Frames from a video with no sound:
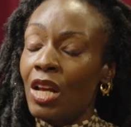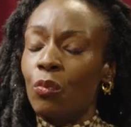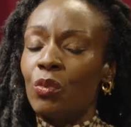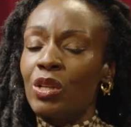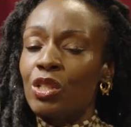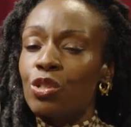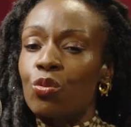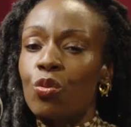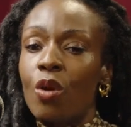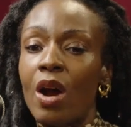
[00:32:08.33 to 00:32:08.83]
And
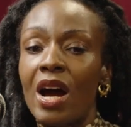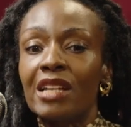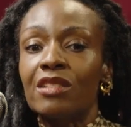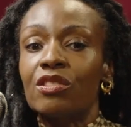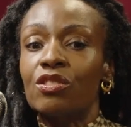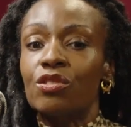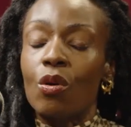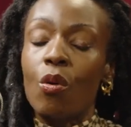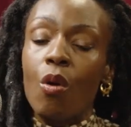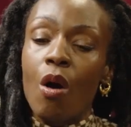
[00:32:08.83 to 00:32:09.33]
we try
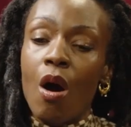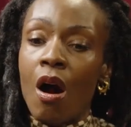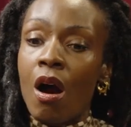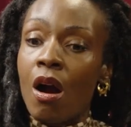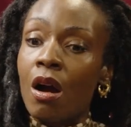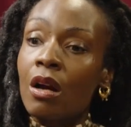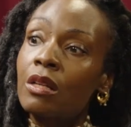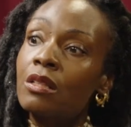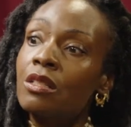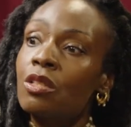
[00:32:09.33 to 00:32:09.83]
so
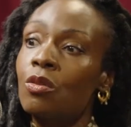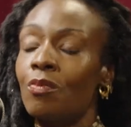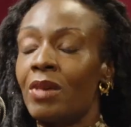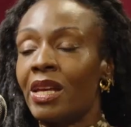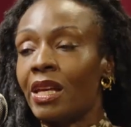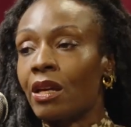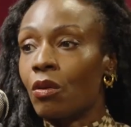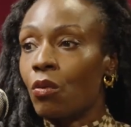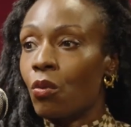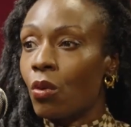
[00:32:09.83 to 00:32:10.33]
hard to
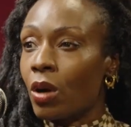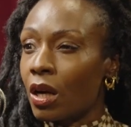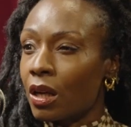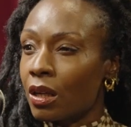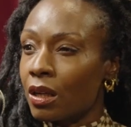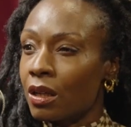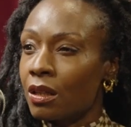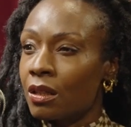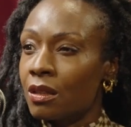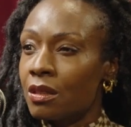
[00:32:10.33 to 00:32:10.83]
make it
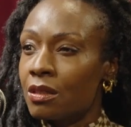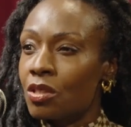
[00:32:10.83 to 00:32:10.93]
work,